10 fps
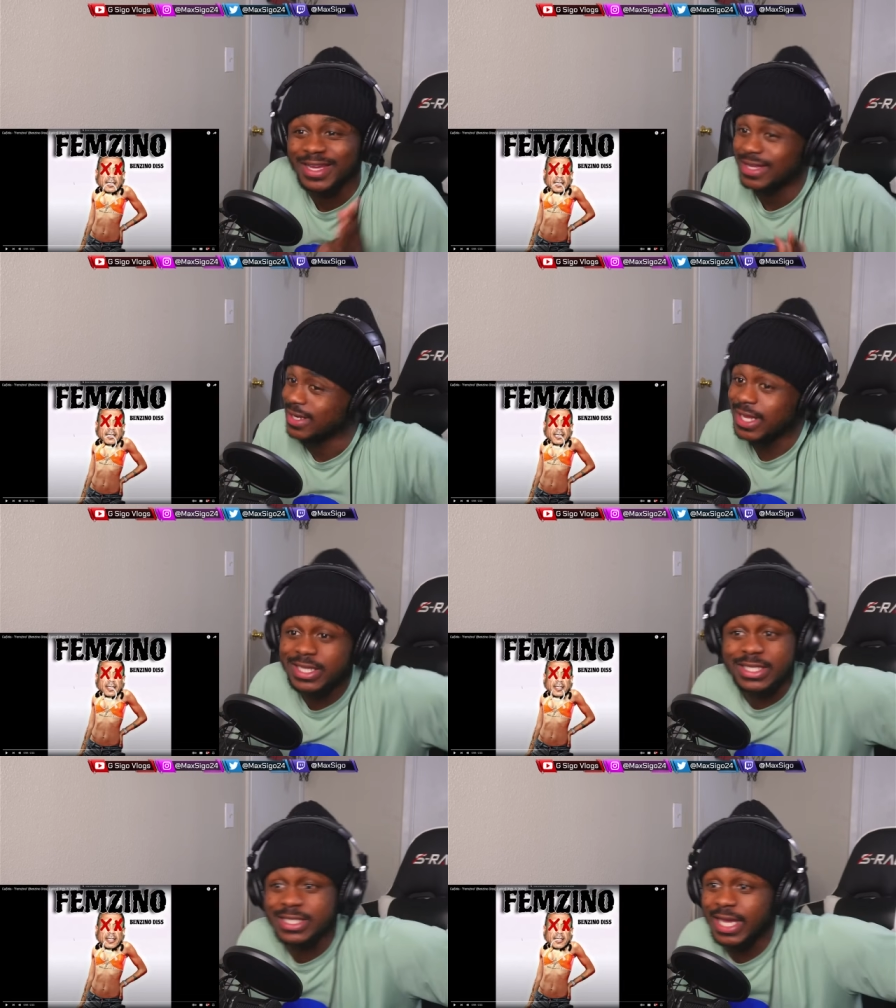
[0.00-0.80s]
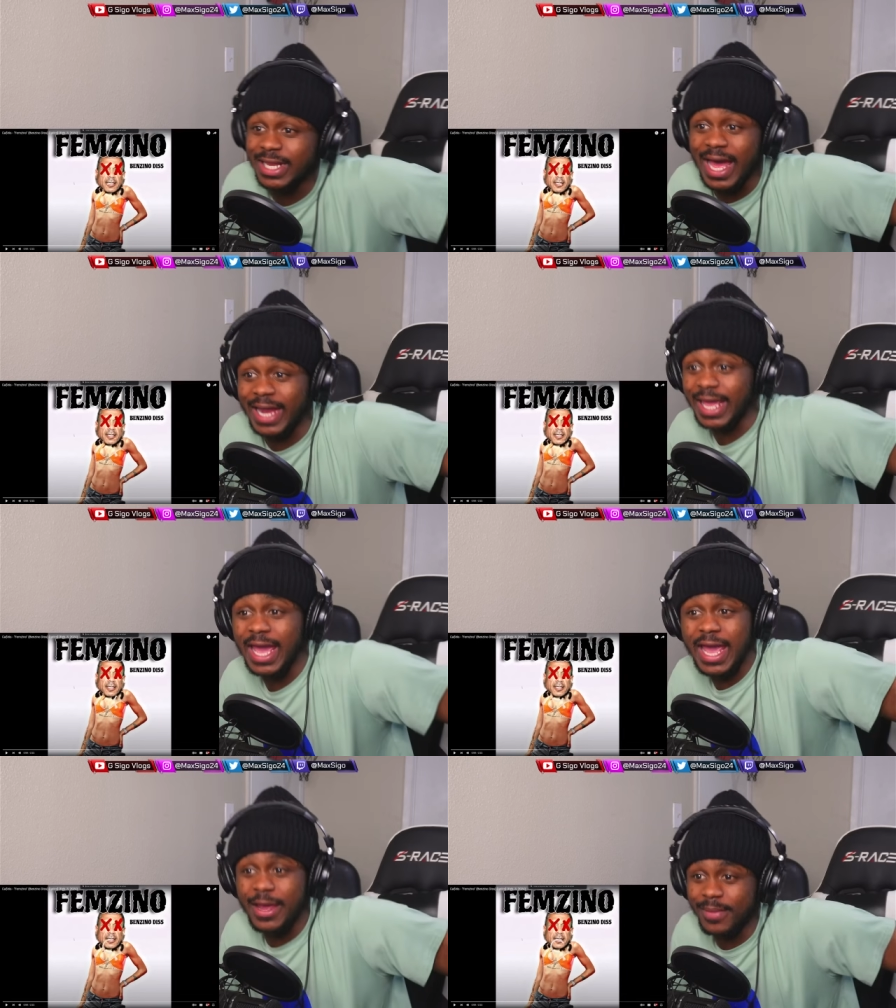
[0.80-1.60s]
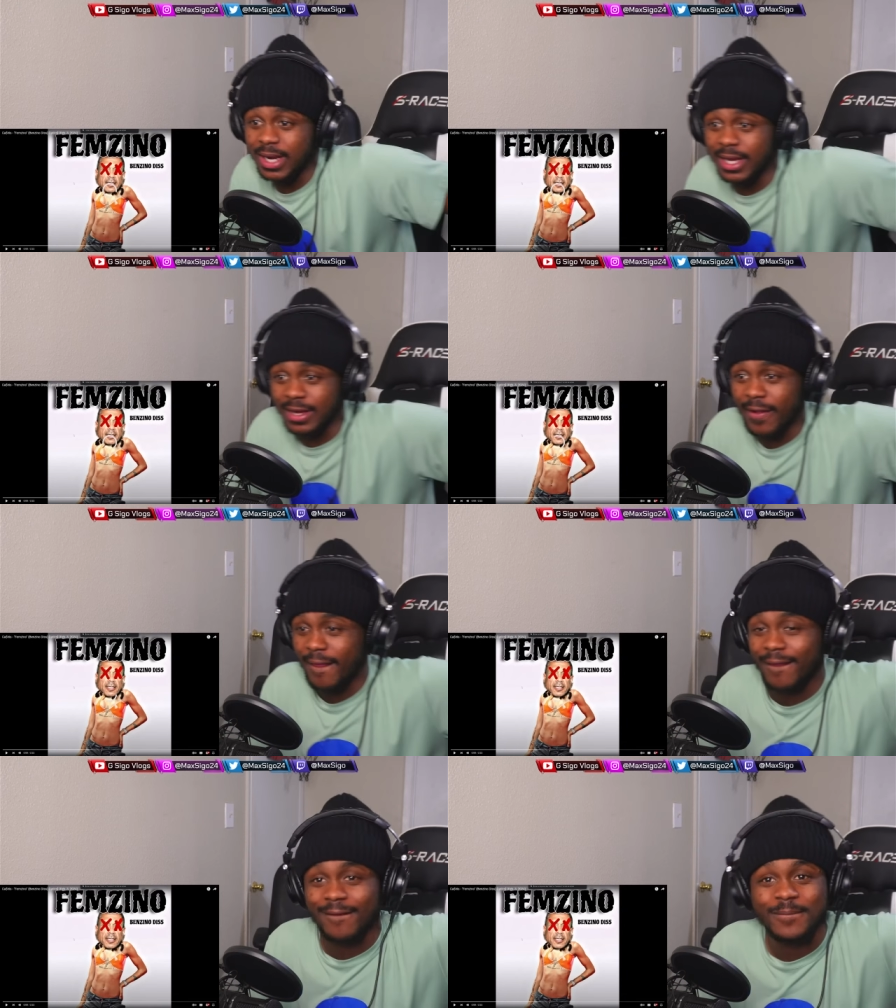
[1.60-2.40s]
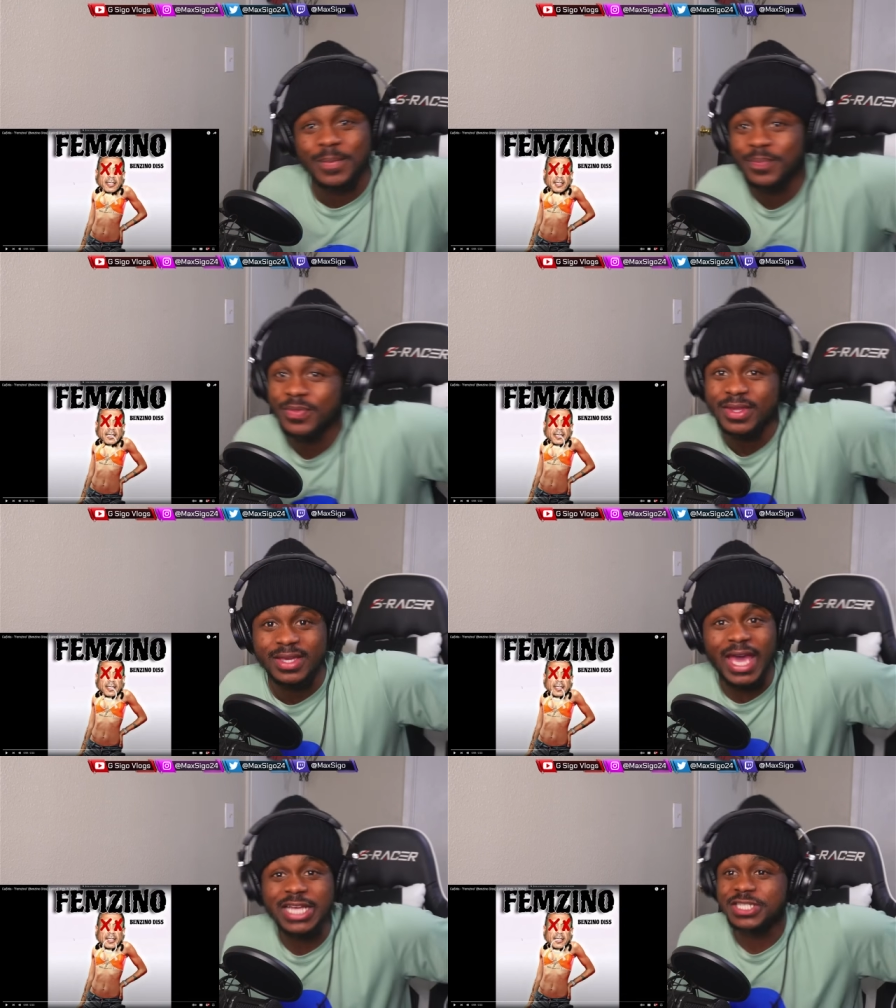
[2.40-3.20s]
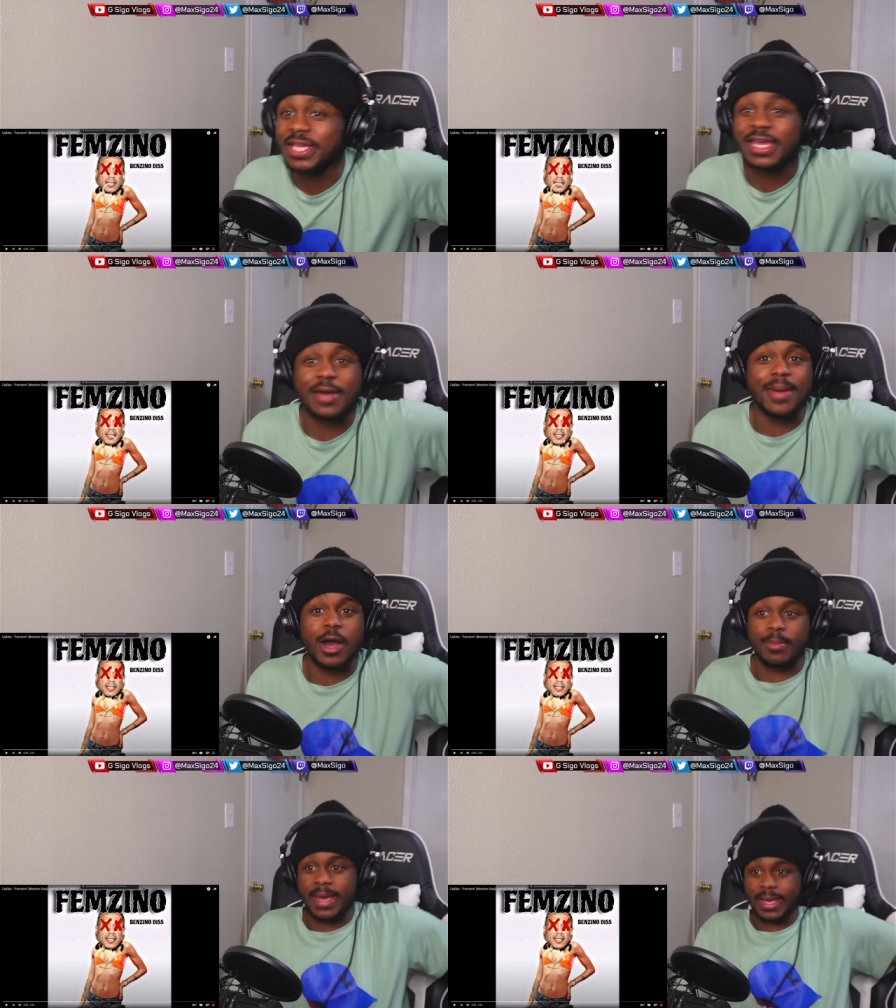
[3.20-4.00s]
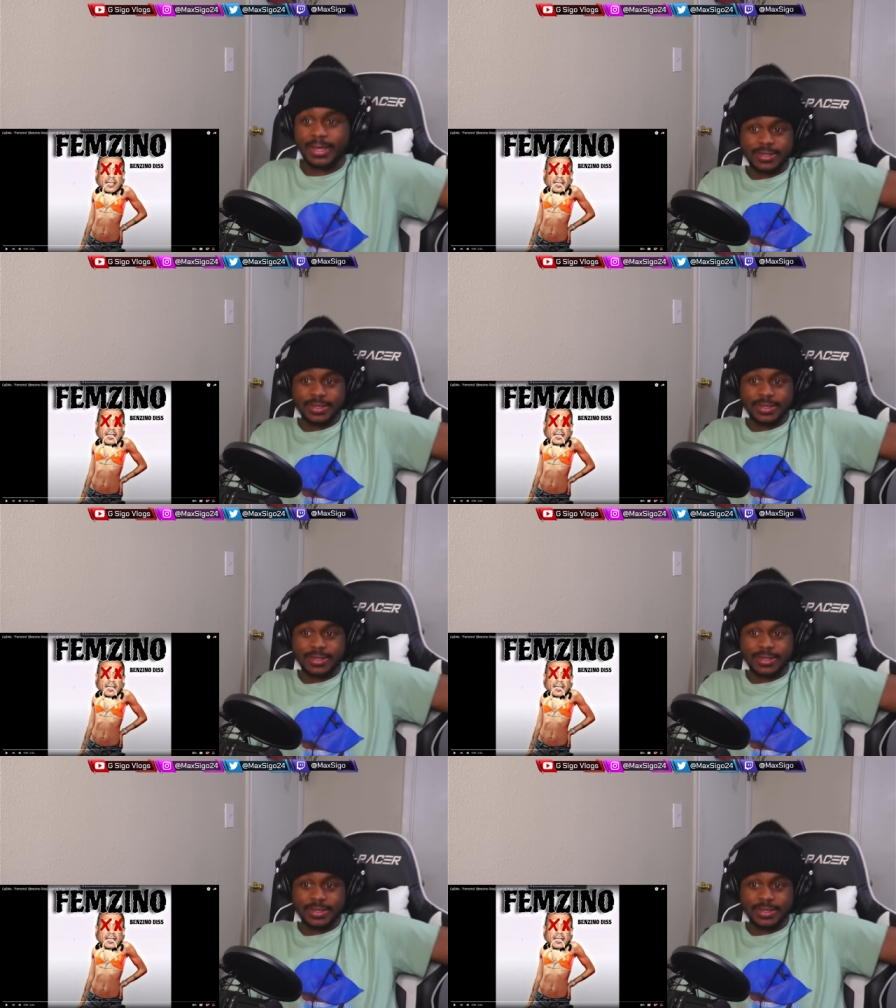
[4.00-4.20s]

this is getting out of hand, but look, cash thing came out, man.